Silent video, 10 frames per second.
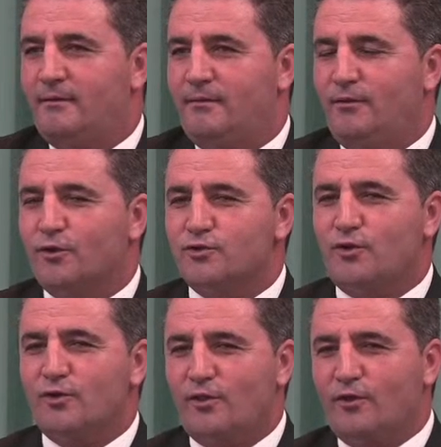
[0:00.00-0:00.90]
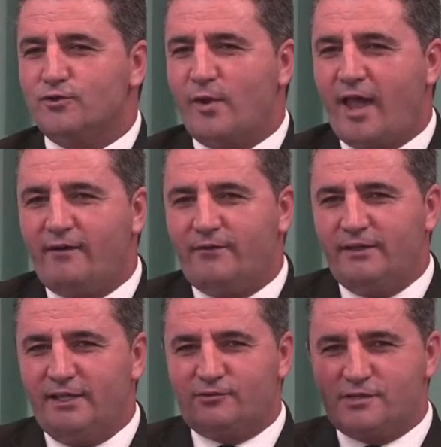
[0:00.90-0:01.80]
Those who have an
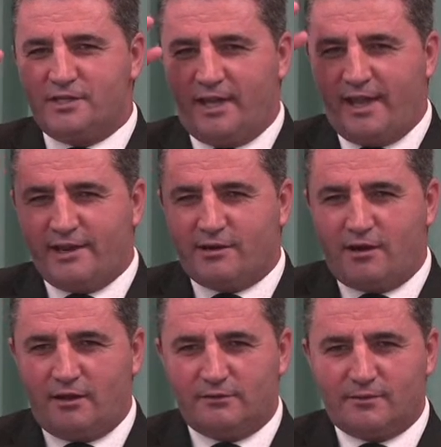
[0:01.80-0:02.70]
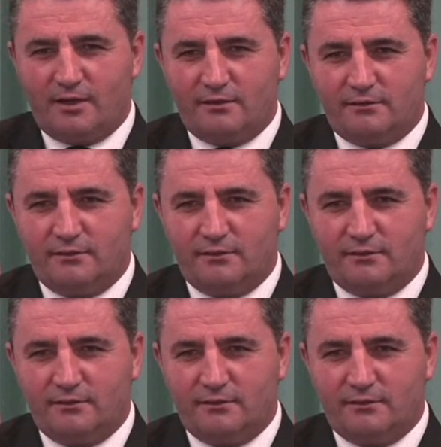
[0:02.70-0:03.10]
interesting haircut, right?